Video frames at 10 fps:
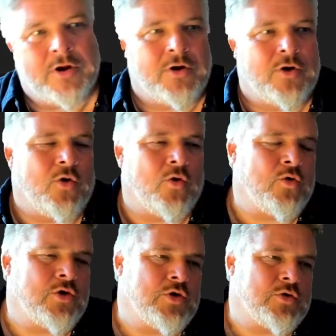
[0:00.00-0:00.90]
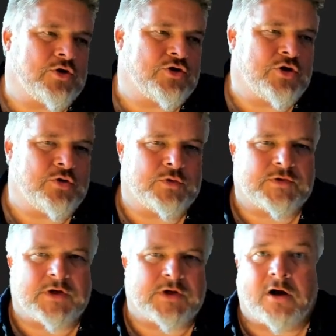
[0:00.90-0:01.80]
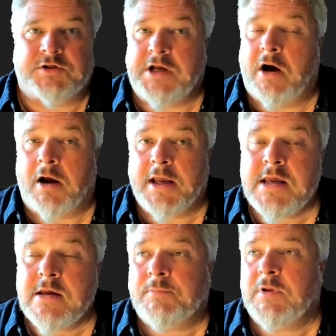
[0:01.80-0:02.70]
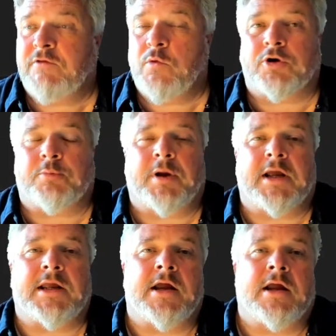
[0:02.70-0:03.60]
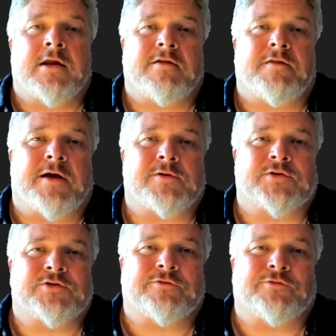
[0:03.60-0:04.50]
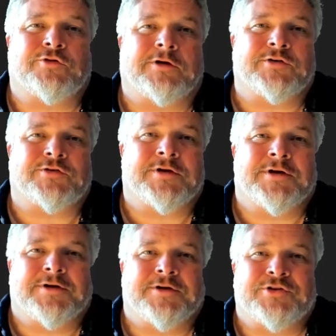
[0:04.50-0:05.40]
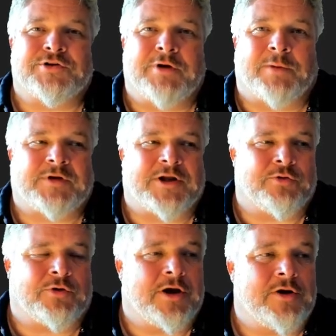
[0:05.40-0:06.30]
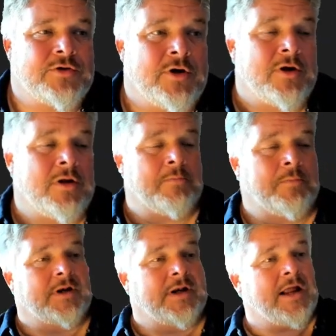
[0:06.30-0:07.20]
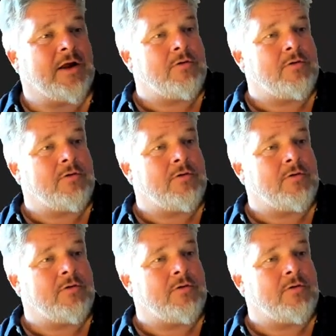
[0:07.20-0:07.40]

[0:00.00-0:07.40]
or you could use RDI if you want to pay thousands of dollars to update your code. But now,